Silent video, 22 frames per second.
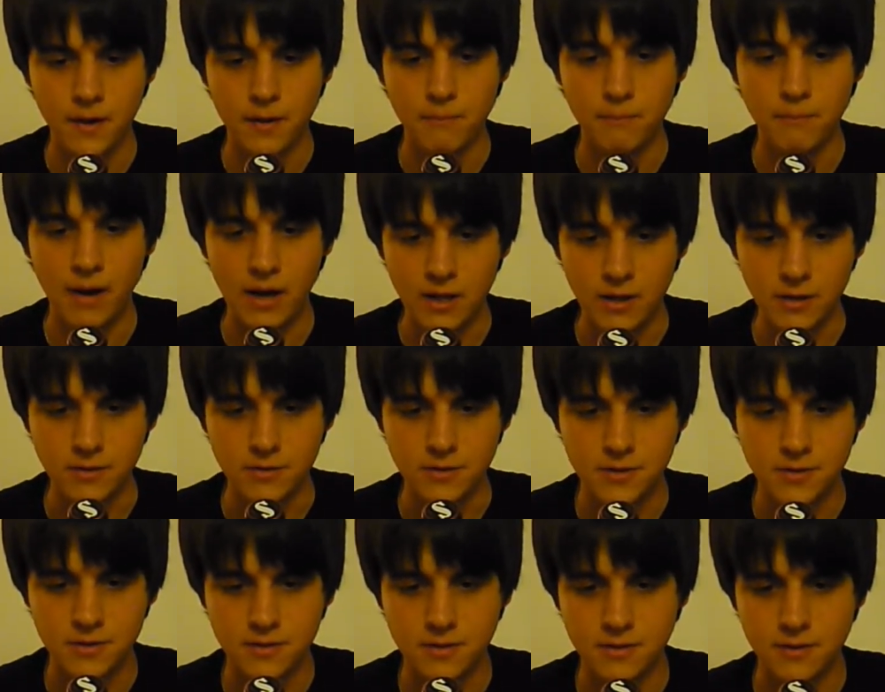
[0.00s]
Balance.
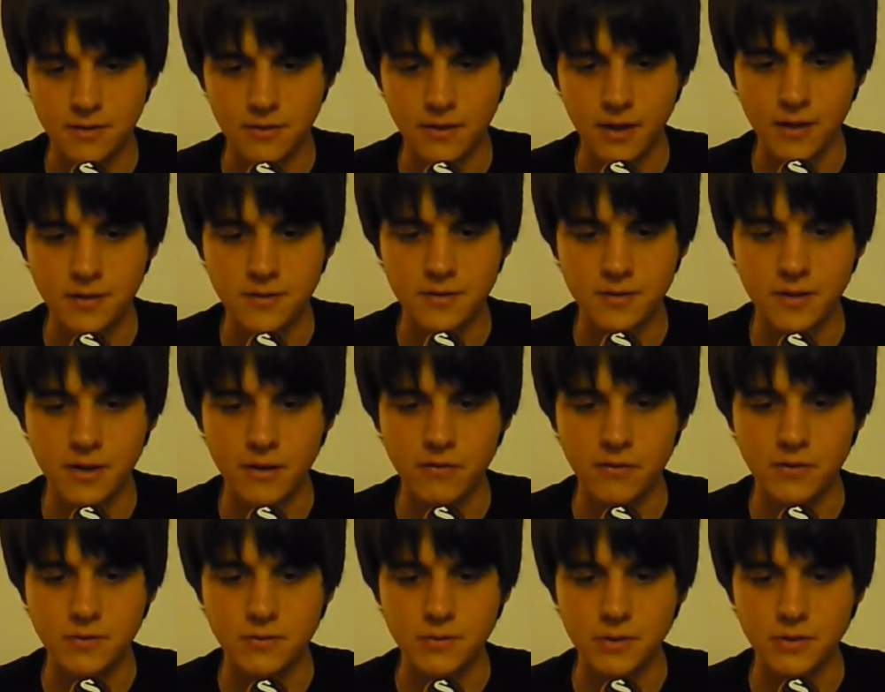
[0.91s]
That's the
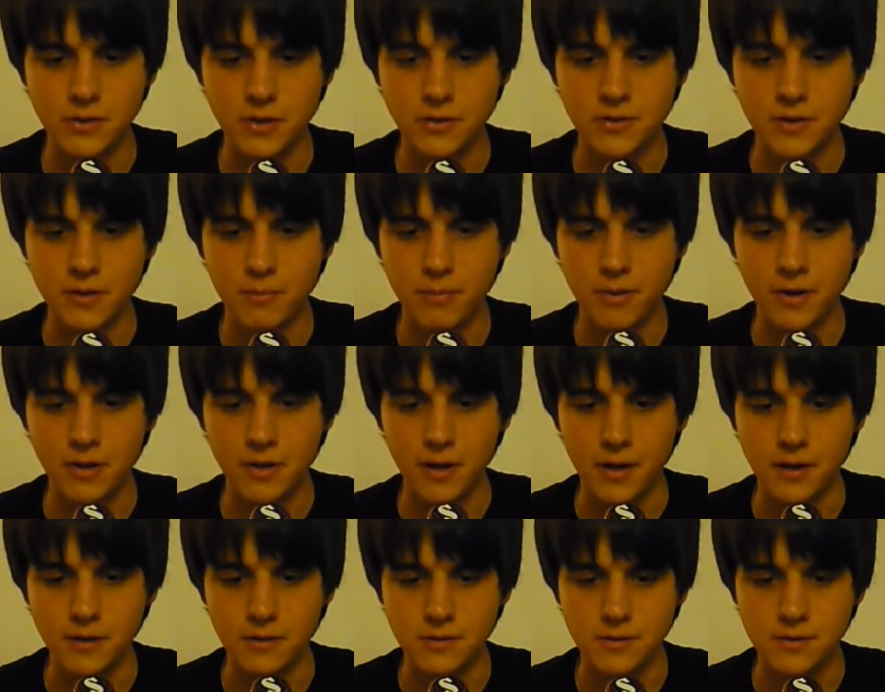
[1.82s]
difference between India Pale
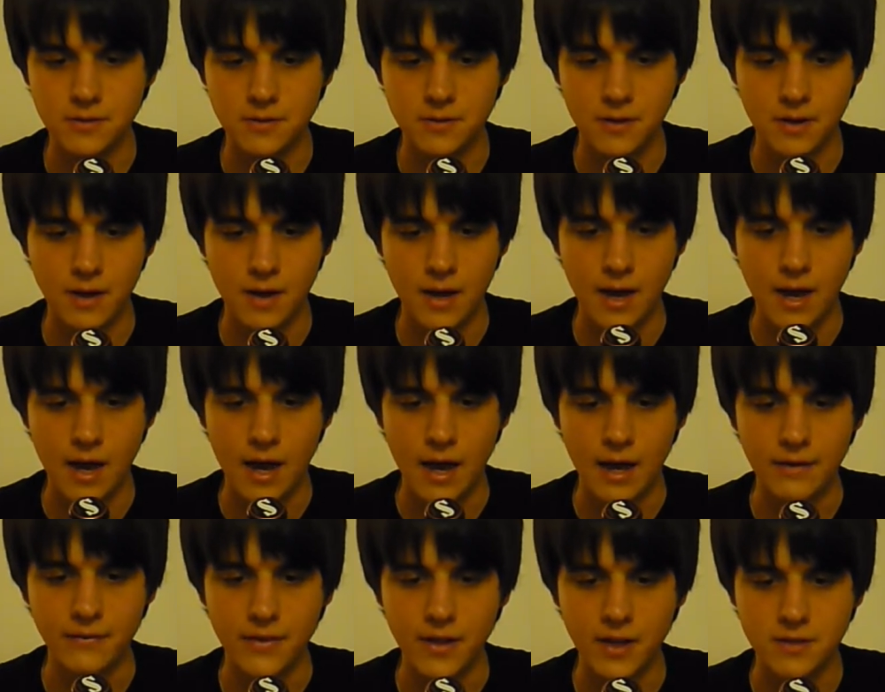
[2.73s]
Ales,
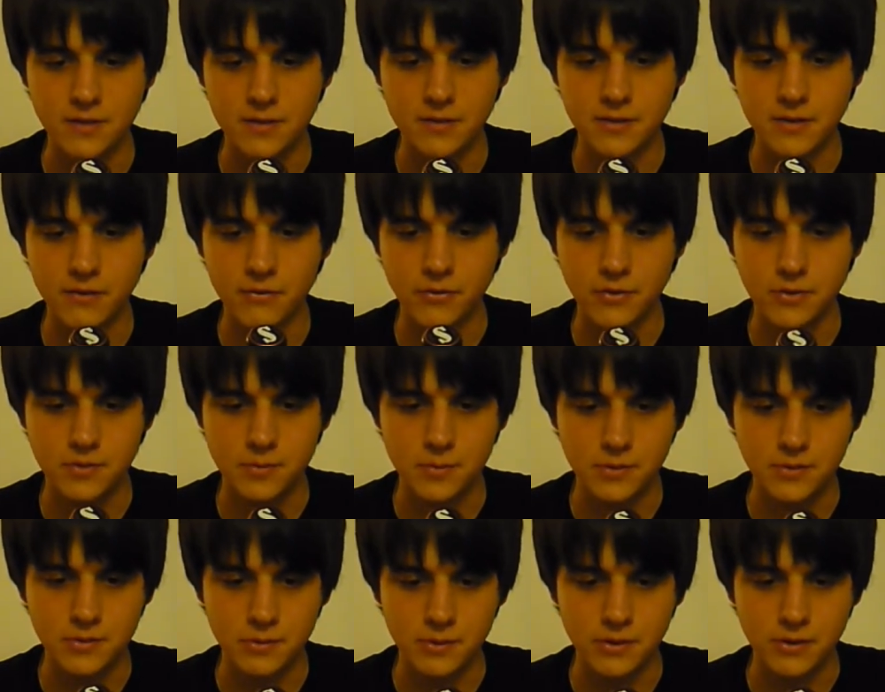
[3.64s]
and that's the difference
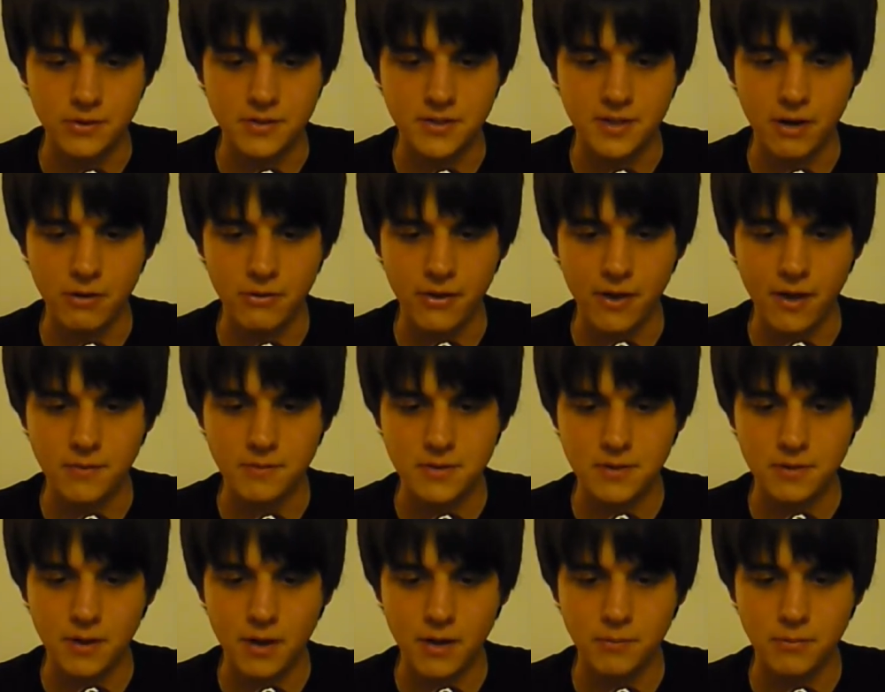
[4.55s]
between the Southampton
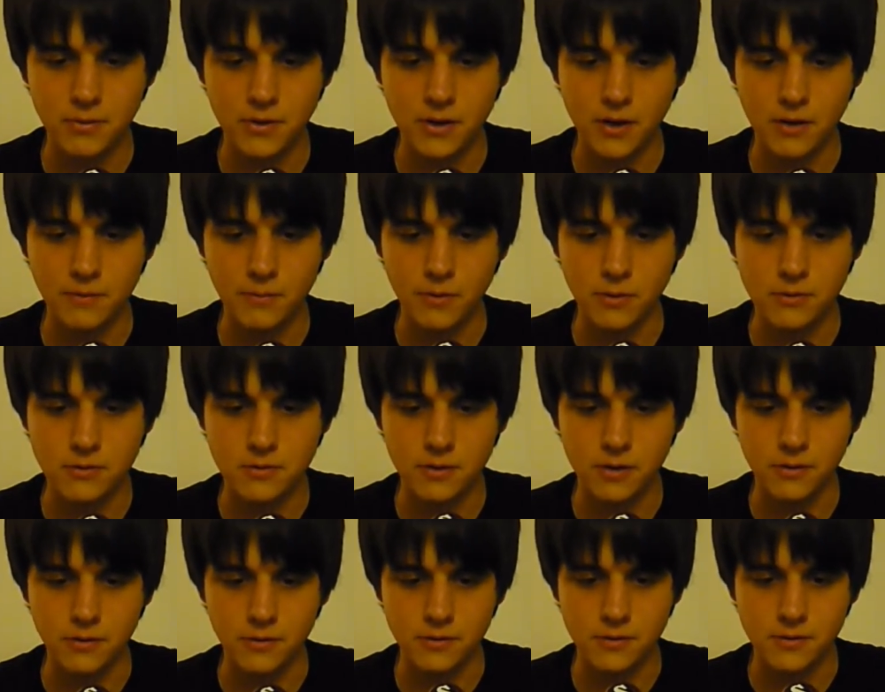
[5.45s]
IPA and most
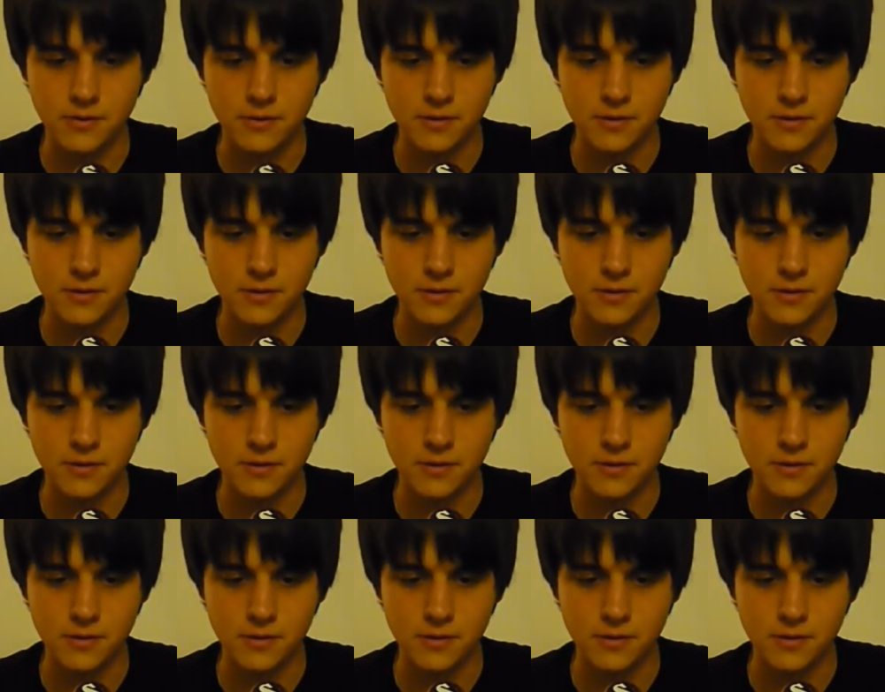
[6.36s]
others.